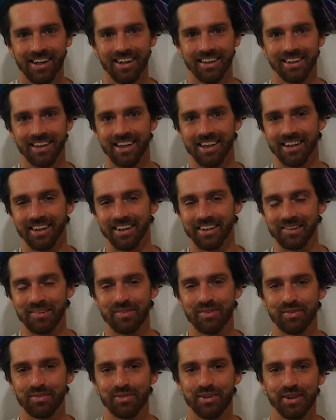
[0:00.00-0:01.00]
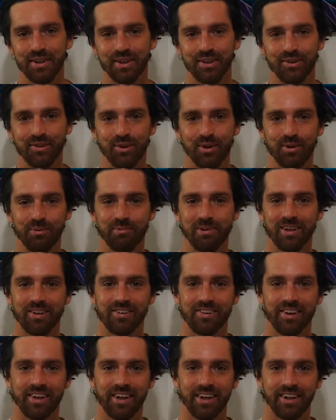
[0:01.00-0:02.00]
And then like 15, 20
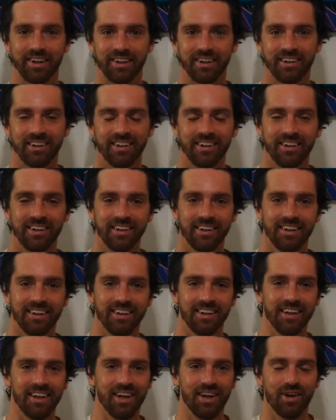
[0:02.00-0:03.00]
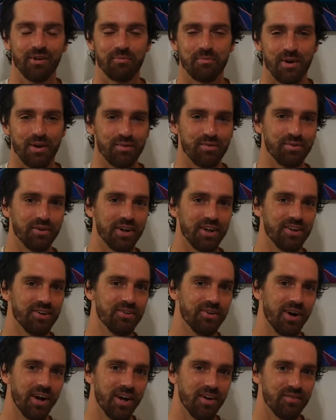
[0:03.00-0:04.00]
minutes later, my friend
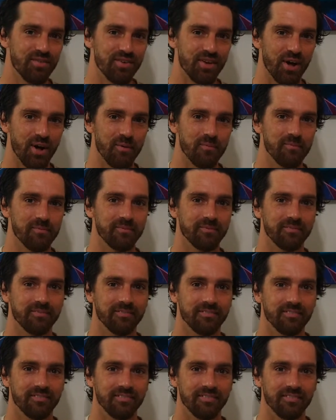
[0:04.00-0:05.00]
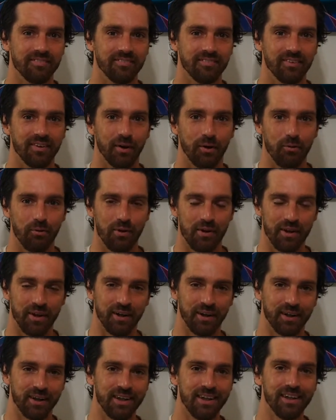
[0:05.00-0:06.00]
drives up with
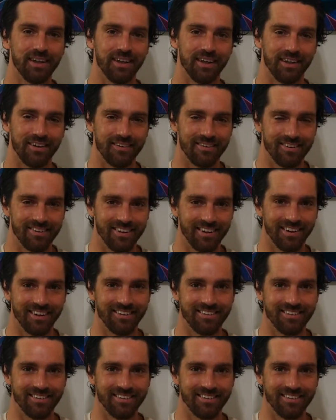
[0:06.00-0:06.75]
our keys.